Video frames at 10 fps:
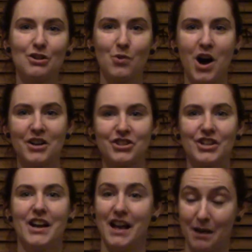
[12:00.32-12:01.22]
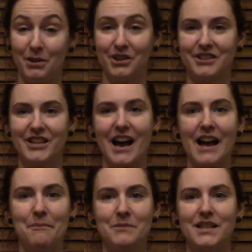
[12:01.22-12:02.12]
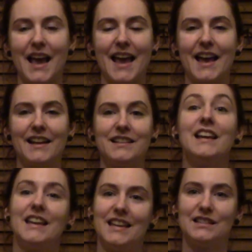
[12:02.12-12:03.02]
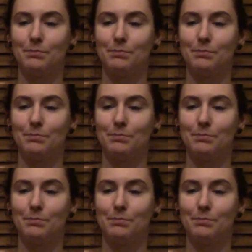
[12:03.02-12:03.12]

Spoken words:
the wash a million times and is